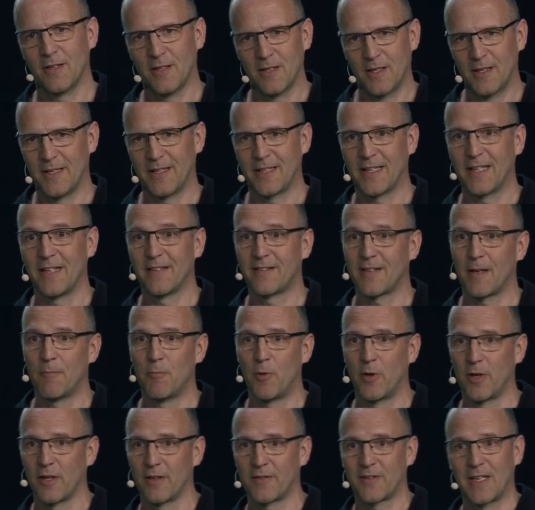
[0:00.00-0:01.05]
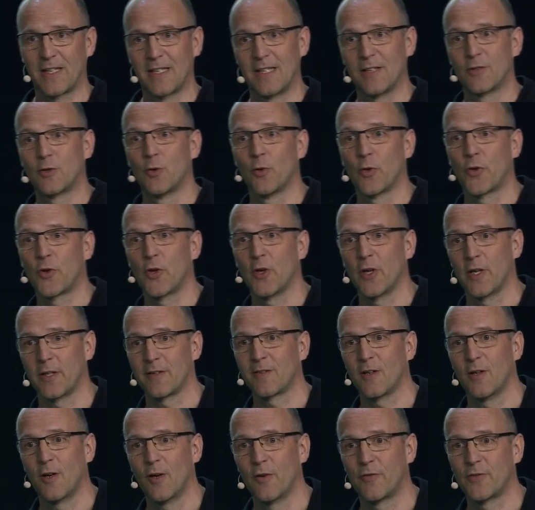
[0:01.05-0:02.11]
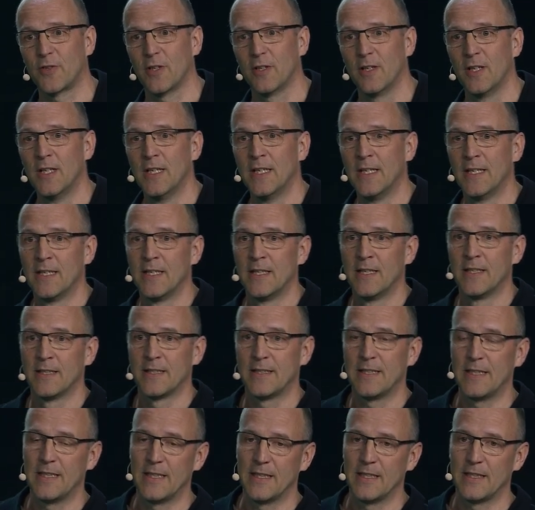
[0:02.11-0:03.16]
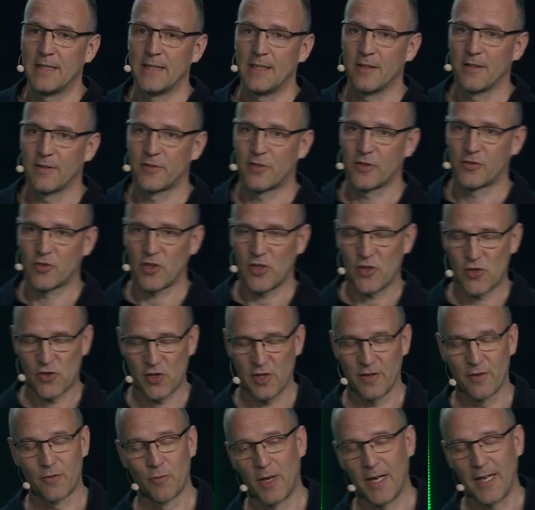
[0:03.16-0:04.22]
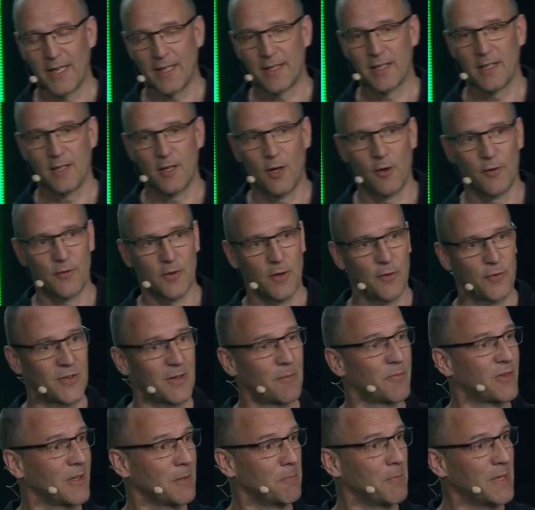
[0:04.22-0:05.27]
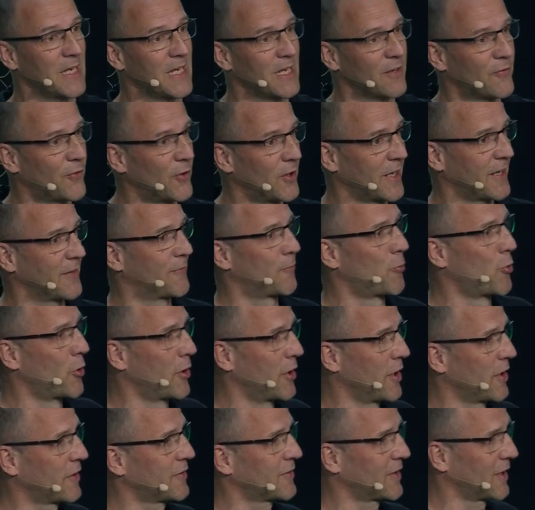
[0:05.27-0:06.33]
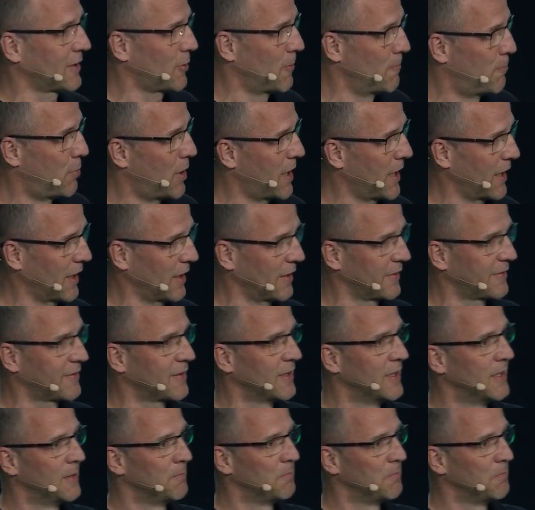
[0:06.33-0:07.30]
and then some models getting 2/3 of the suggestions right of something meaningful that works, that compiles,